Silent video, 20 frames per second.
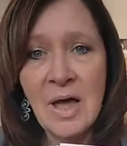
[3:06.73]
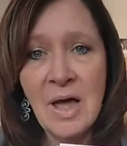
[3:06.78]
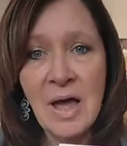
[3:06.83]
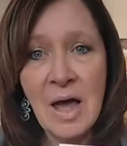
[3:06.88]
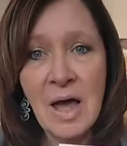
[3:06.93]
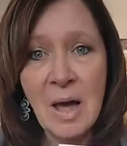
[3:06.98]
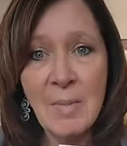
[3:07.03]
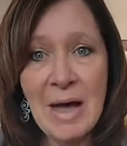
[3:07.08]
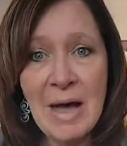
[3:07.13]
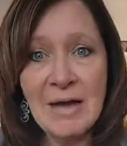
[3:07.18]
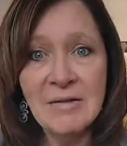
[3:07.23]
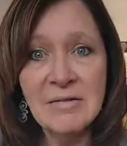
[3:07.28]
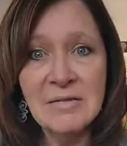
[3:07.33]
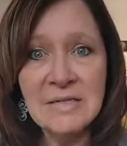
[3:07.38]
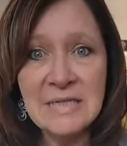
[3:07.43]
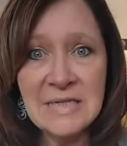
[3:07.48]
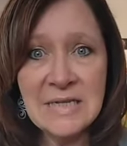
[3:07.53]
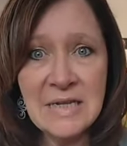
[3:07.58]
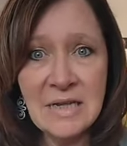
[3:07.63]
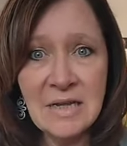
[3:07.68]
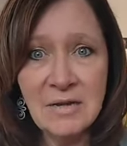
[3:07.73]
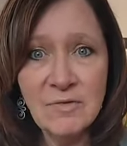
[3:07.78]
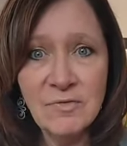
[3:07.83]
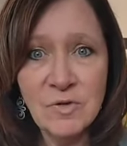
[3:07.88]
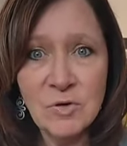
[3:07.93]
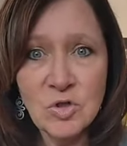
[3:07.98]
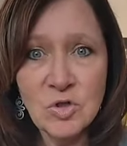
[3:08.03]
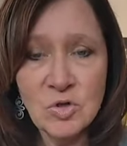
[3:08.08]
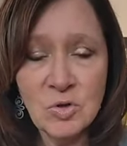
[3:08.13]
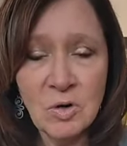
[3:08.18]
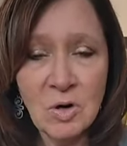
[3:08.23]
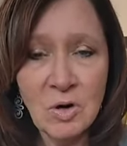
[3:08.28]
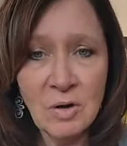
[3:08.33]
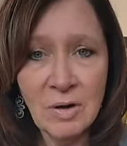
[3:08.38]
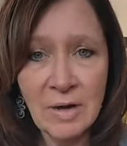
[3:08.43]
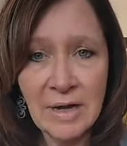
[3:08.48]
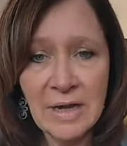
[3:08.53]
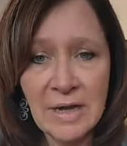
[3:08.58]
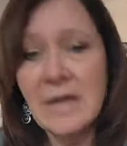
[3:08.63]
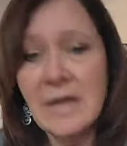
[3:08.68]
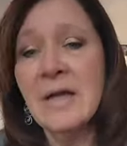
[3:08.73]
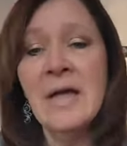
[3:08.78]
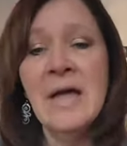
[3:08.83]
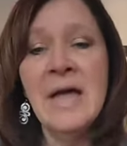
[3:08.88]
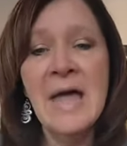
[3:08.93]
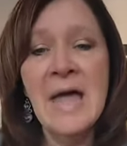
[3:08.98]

about D for drawing,